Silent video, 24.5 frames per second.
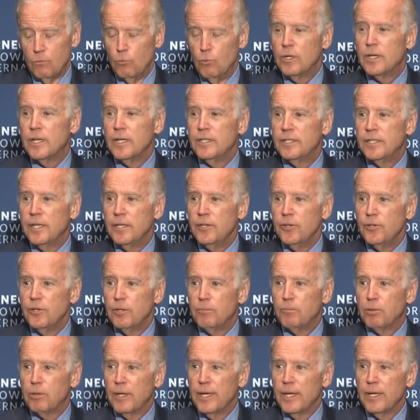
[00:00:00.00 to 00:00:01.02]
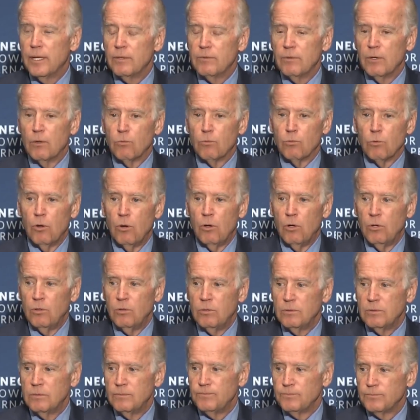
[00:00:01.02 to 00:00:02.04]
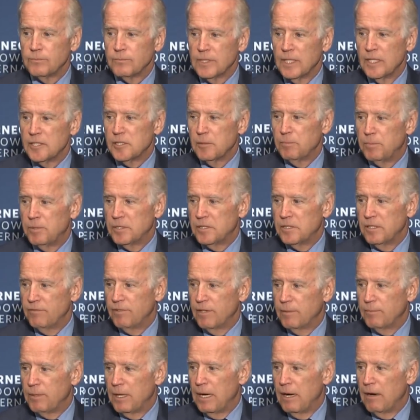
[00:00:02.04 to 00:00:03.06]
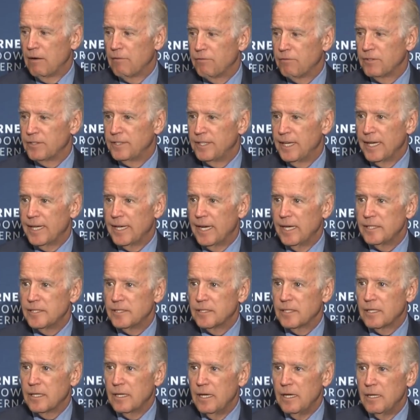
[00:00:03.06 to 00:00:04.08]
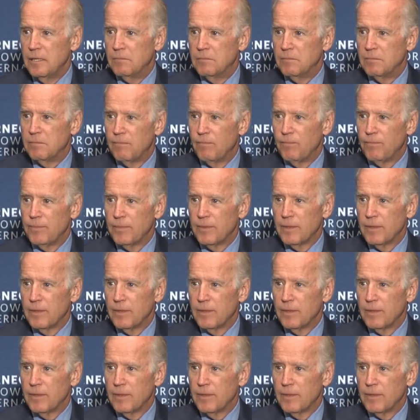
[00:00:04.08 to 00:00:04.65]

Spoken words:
We'll continue to play a role as a Pacific power for decades to come.